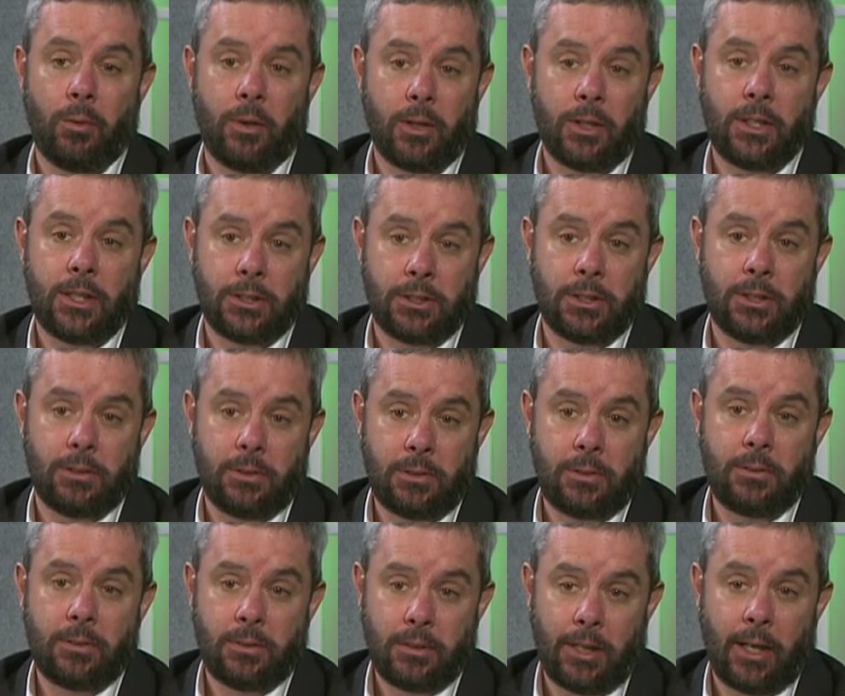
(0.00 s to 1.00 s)
where it doesn't
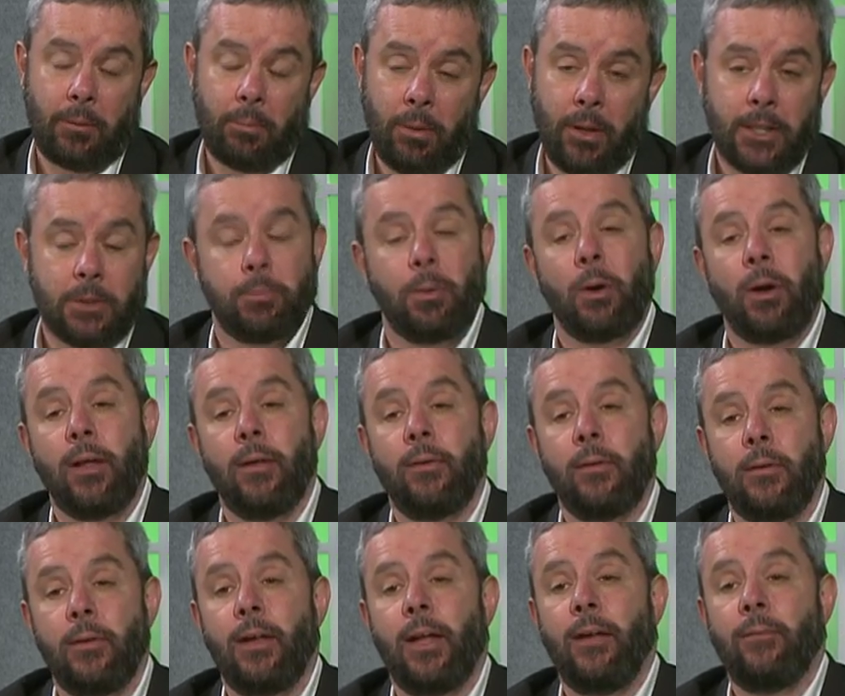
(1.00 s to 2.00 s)
take place. But
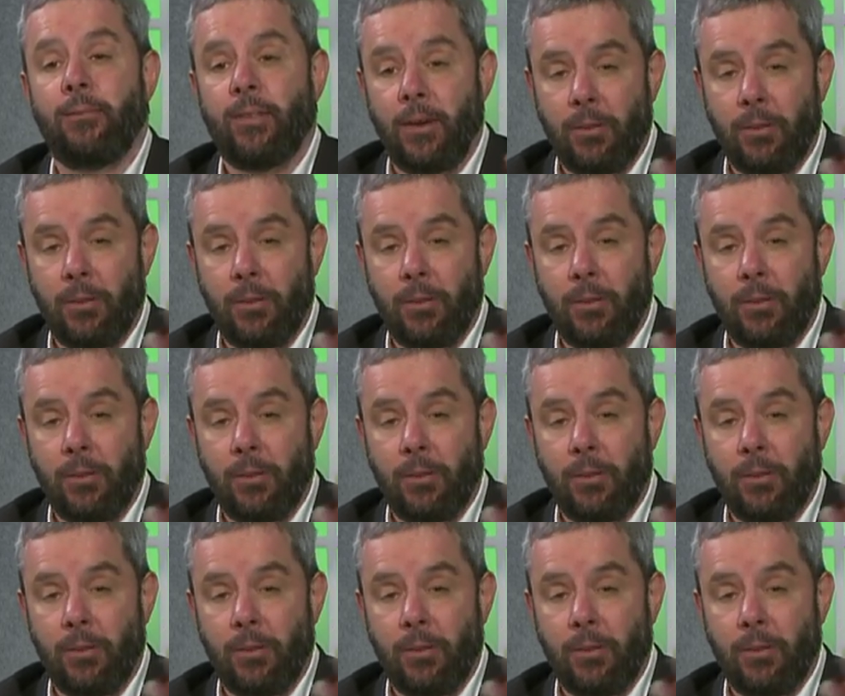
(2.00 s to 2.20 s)
if